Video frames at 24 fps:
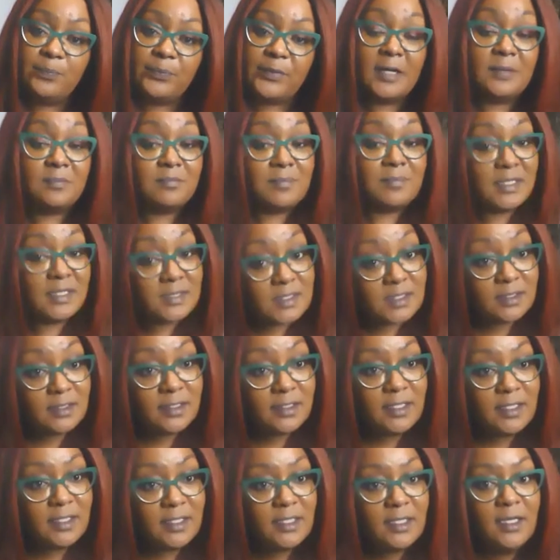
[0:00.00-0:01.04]
and
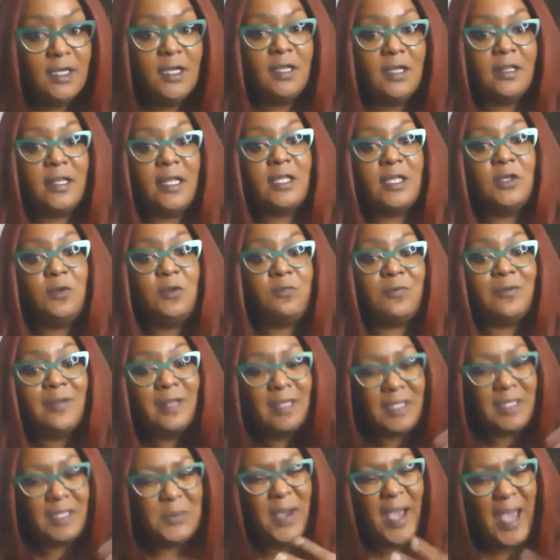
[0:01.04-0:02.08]
mentally like you feel
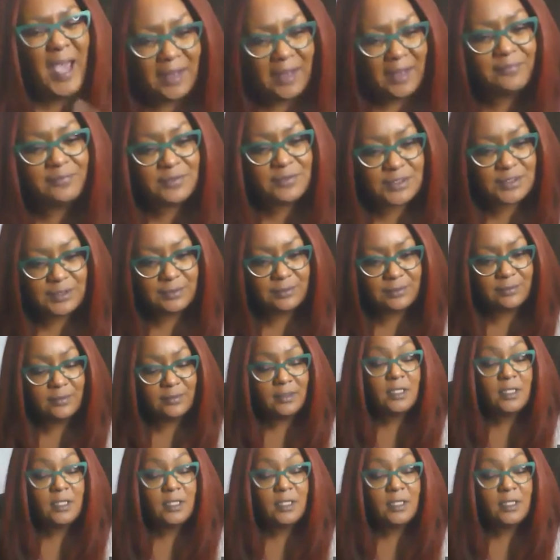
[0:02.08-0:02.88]
like you have to